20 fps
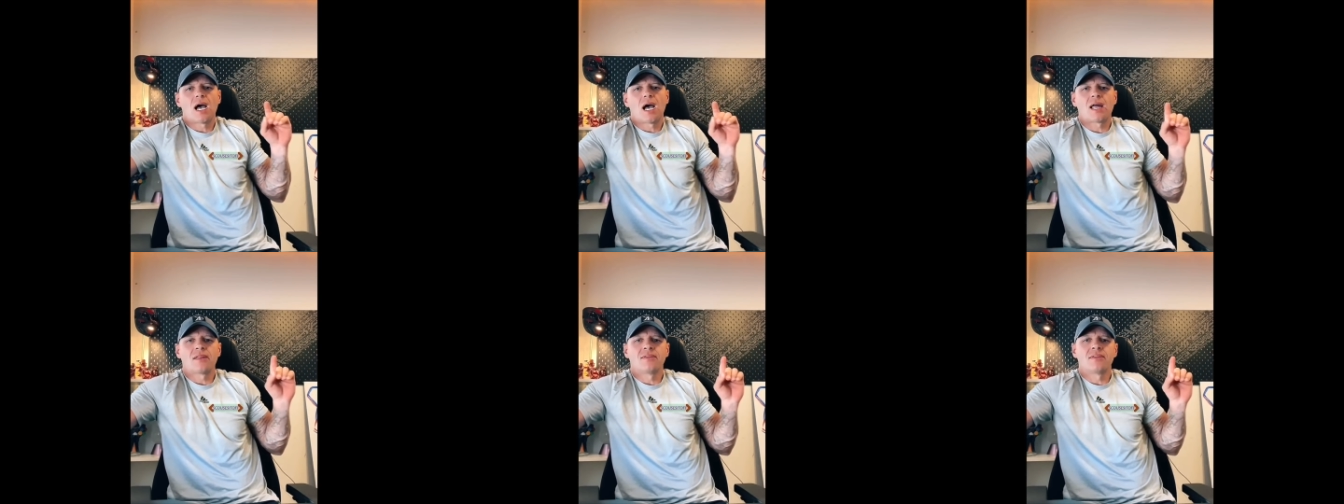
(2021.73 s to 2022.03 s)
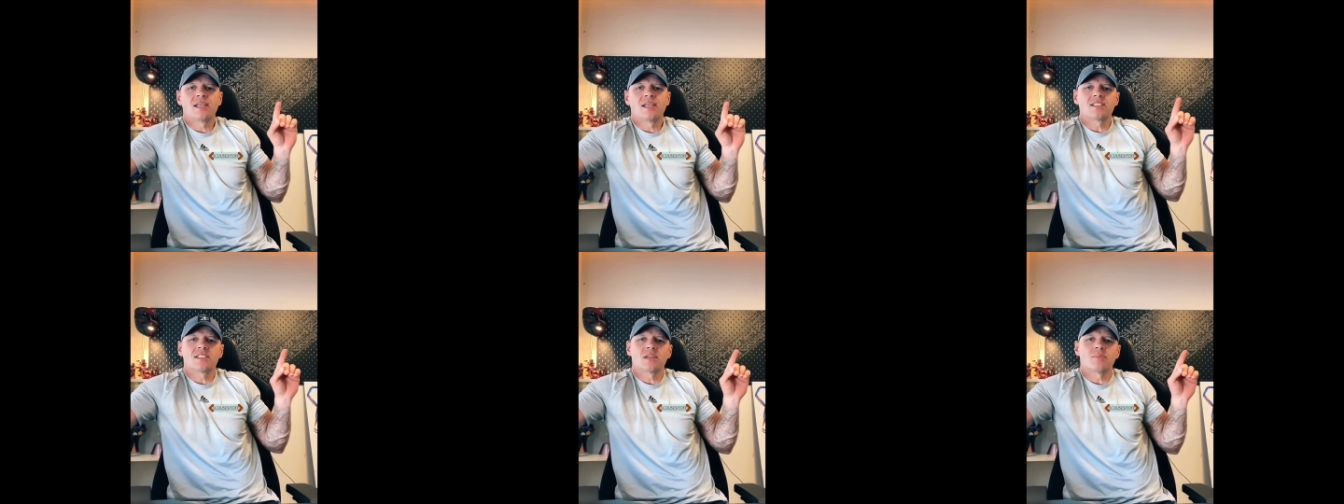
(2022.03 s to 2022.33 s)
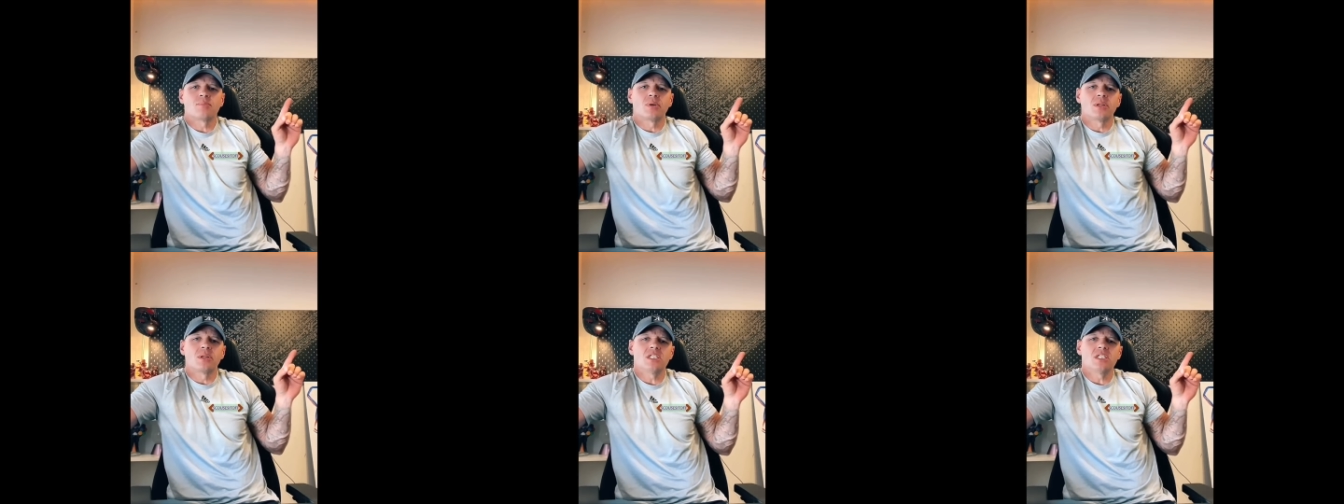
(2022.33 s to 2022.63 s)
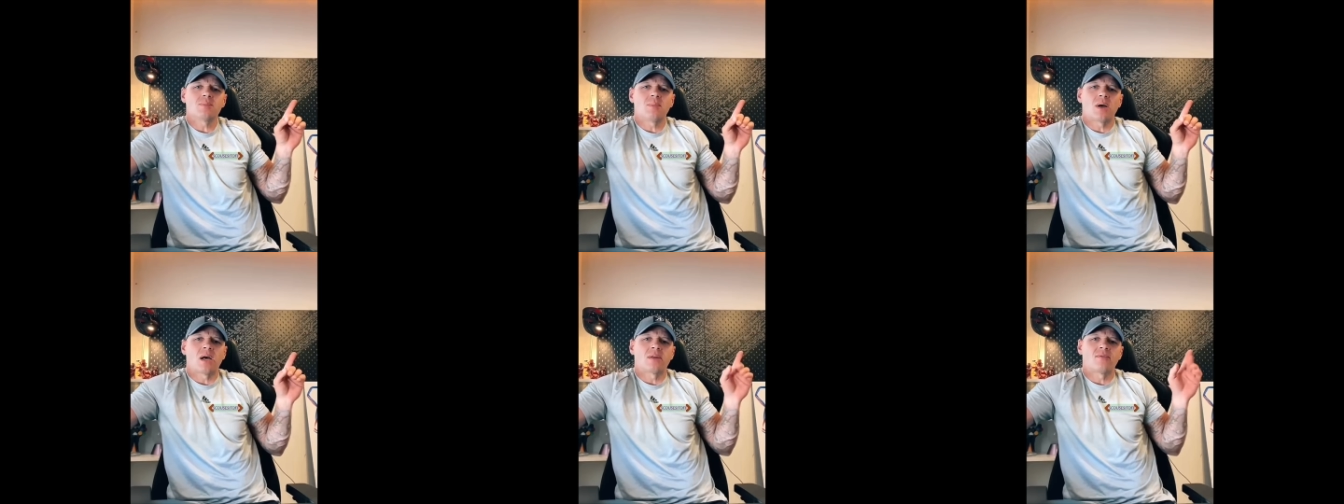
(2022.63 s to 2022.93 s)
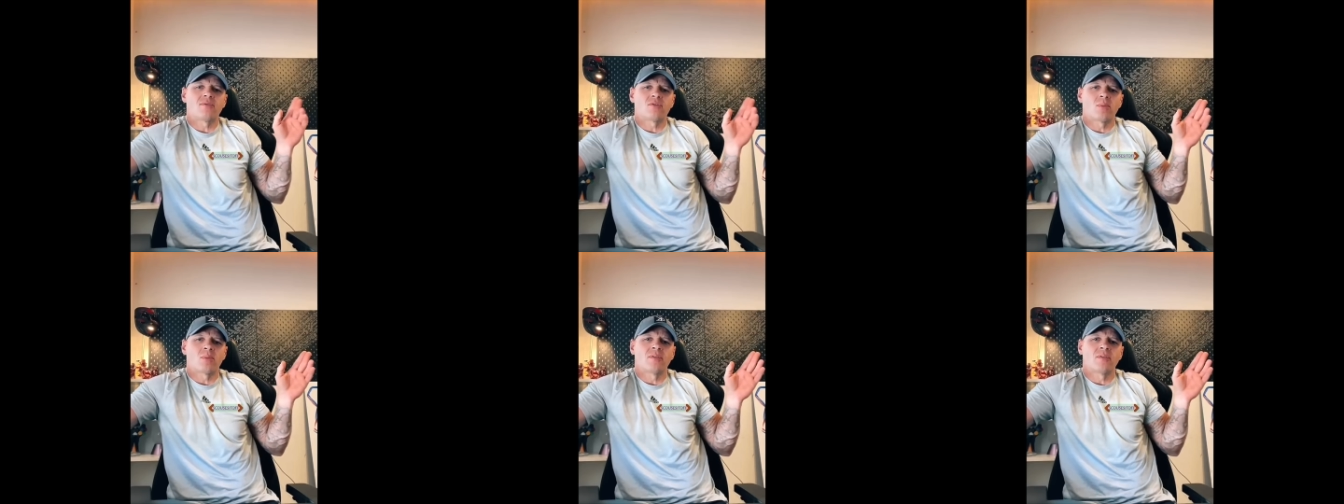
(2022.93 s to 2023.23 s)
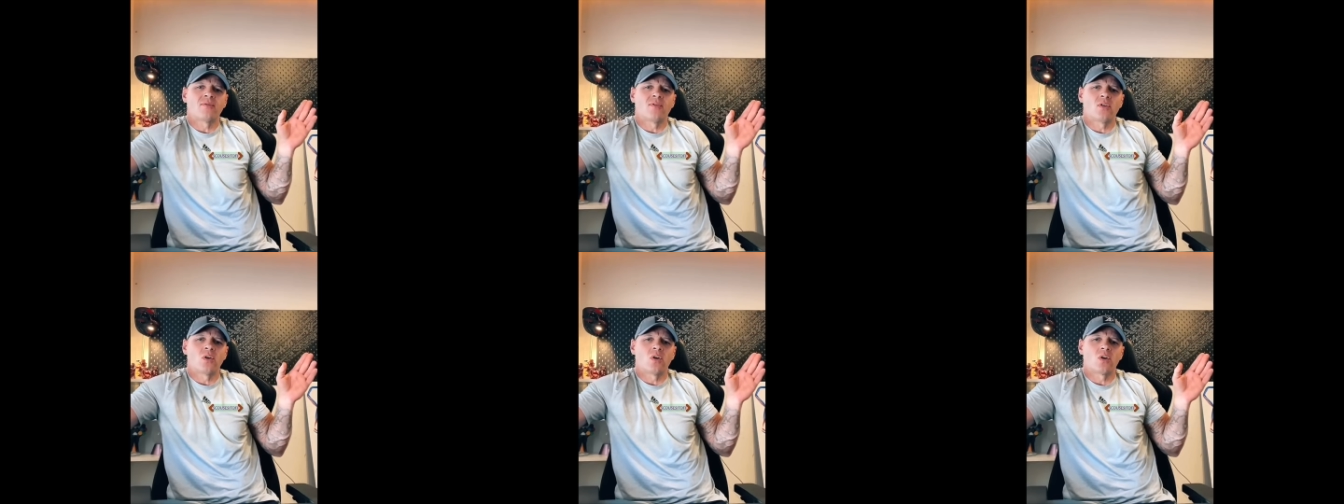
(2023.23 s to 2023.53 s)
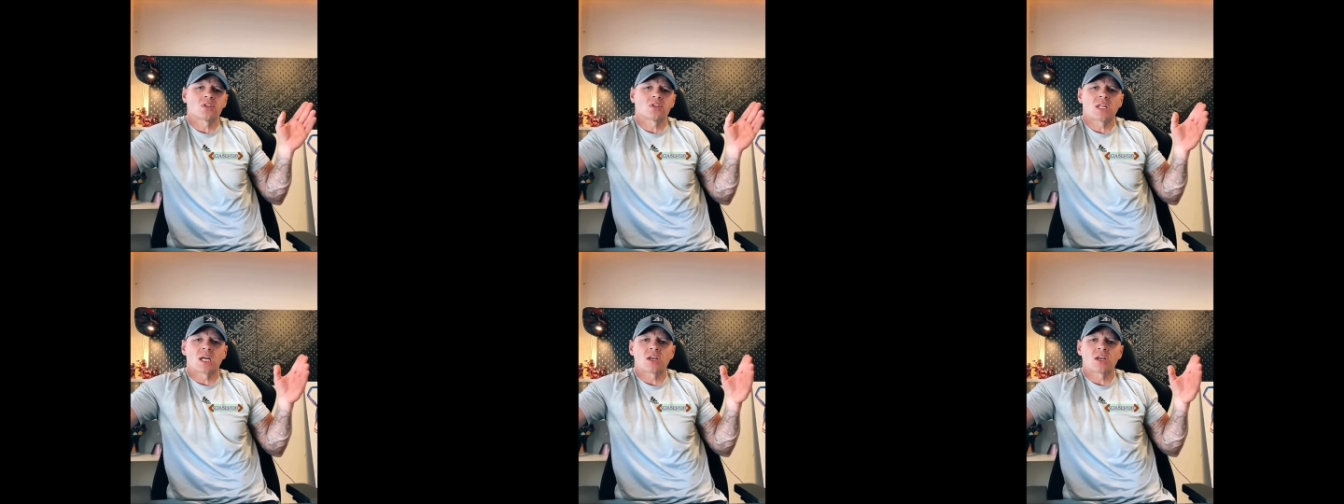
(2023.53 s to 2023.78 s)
and this is a policeman from the force